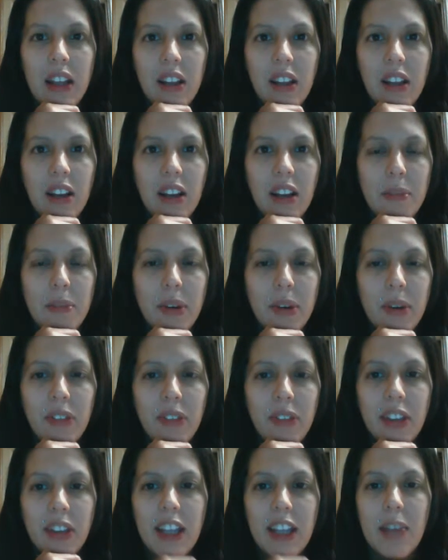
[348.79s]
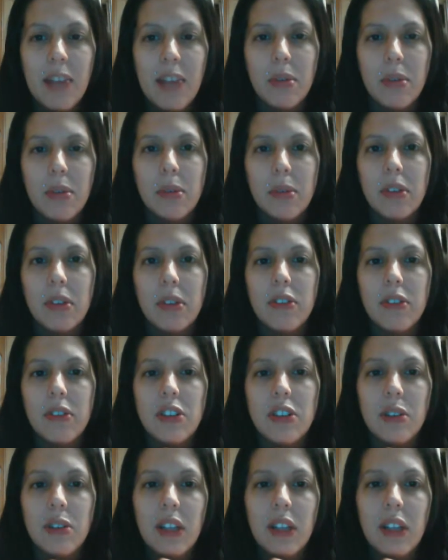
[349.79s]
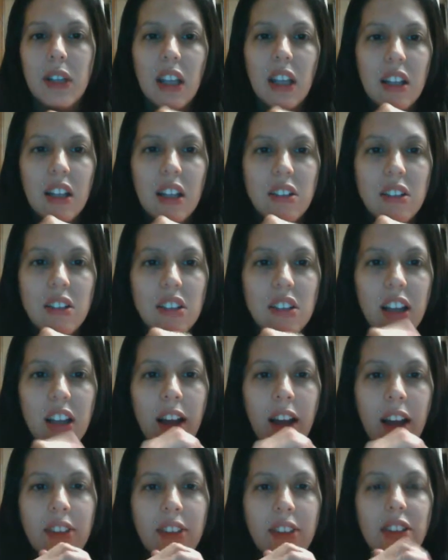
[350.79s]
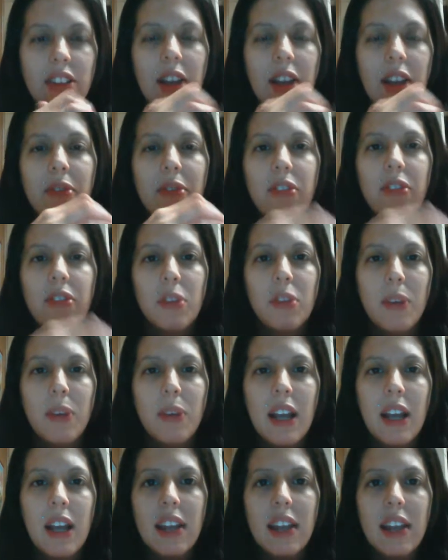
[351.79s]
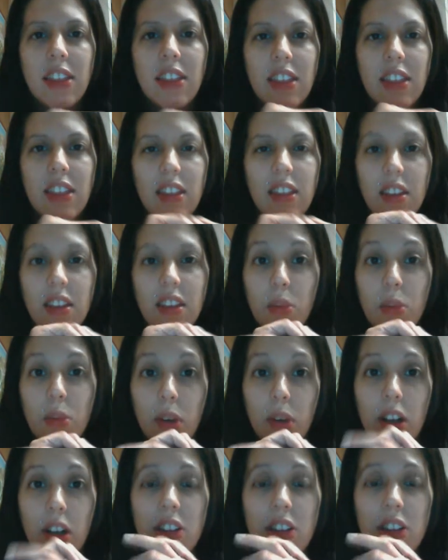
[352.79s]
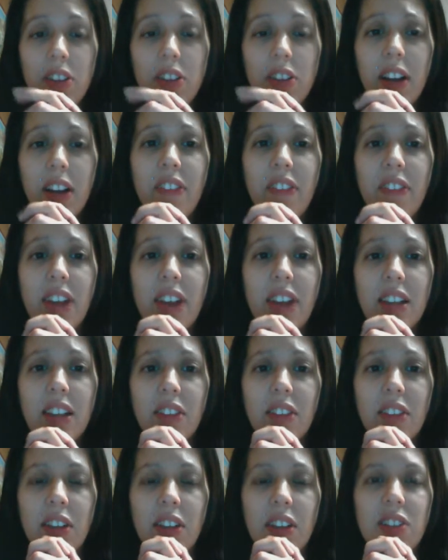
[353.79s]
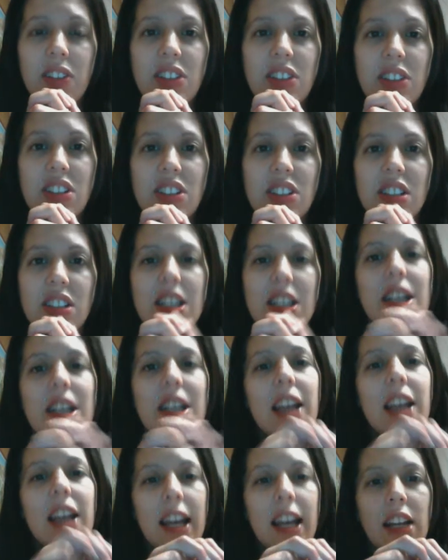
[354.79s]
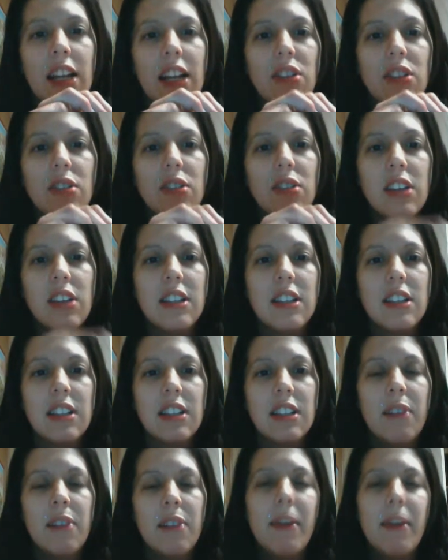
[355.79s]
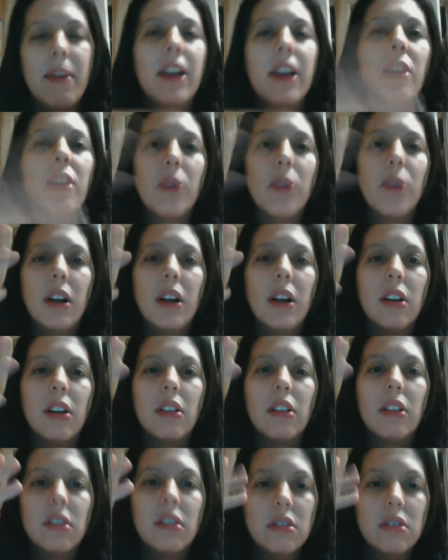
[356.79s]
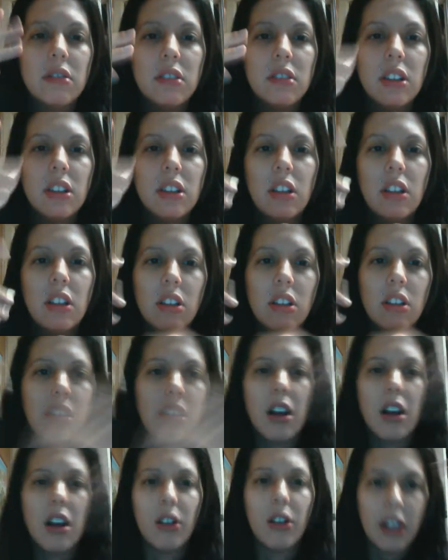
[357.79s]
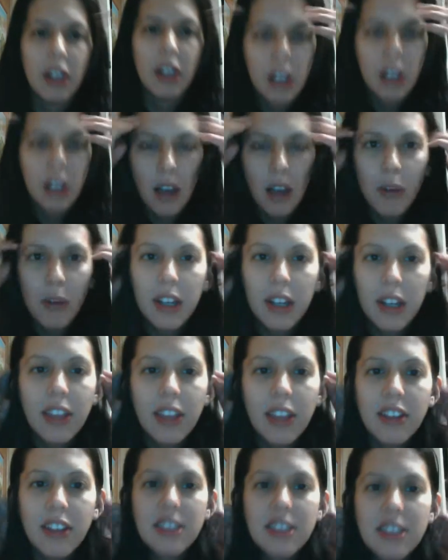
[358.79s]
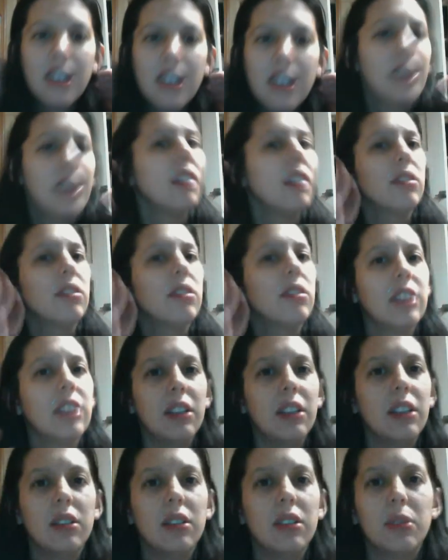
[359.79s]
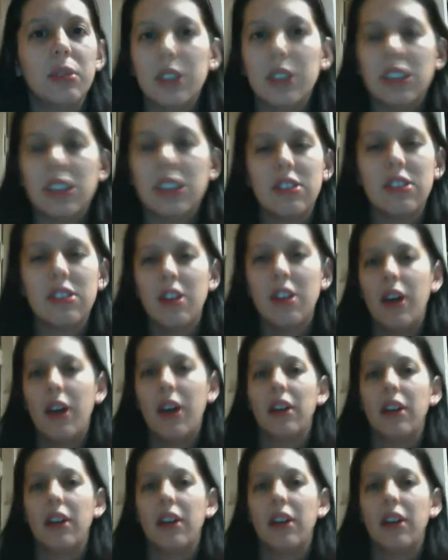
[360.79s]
Like I'm perfectly capable of doing it. Actually, the way I work is very effective and efficient, and I do things in a manner where, like I want to get things done. I don't like working slow.